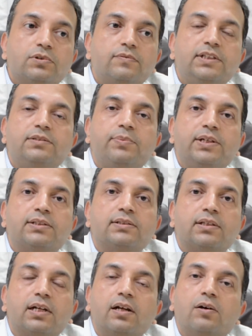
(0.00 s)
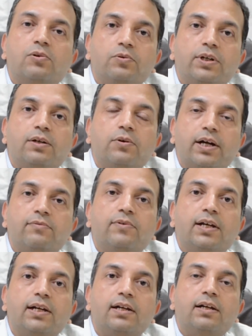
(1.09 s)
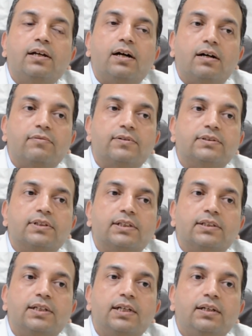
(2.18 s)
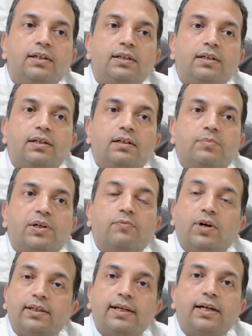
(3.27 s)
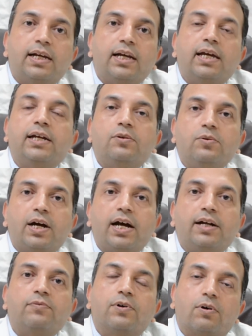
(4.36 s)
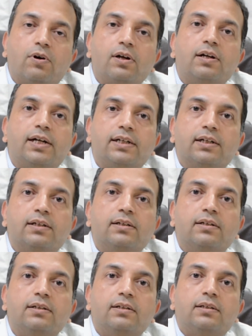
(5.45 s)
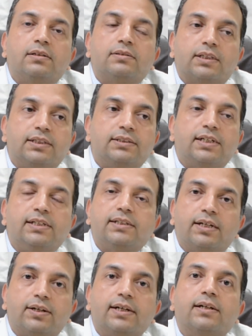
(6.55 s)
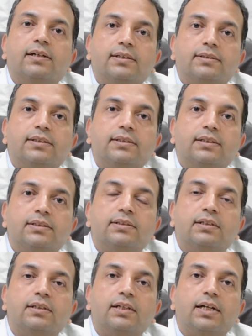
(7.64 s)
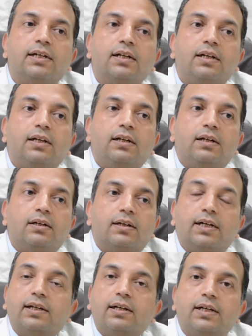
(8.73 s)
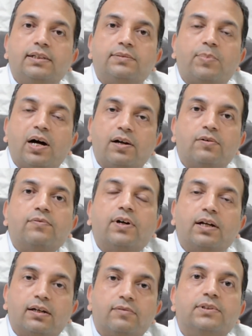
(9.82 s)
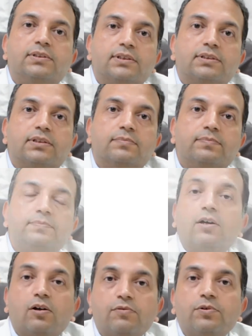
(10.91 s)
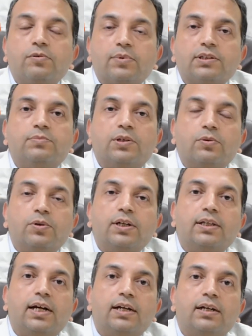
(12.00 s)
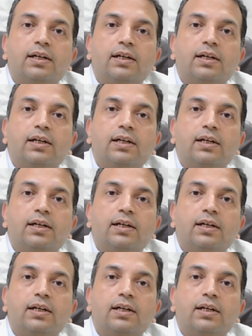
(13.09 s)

of these patients are now doing quite well after surgery. But one thing I like to add for all retinal surgeries and retinal diseases, that retina is part of our nervous system. All of you must be knowing that